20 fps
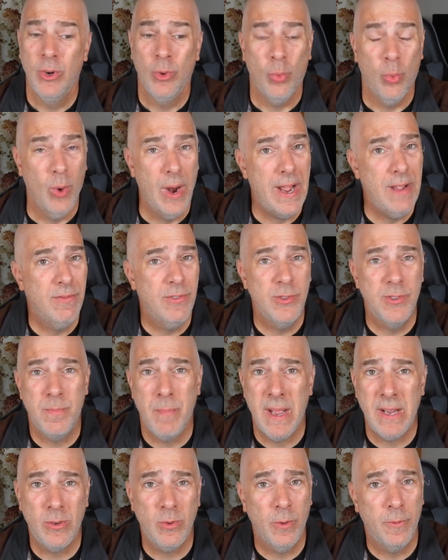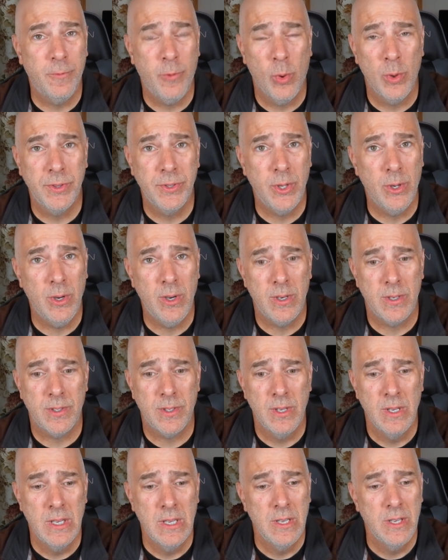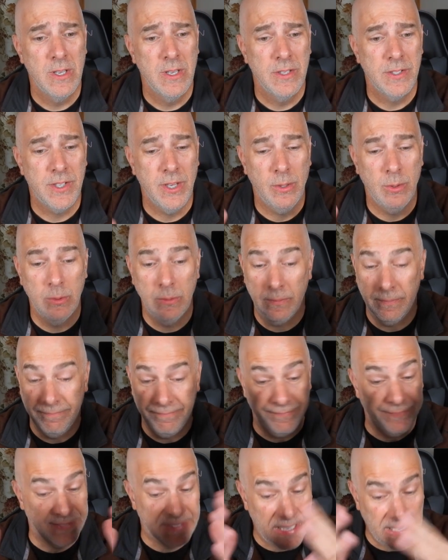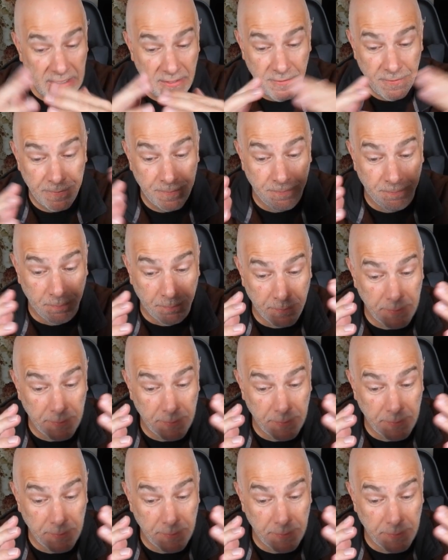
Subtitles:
rivals Micro Four Thirds. So they've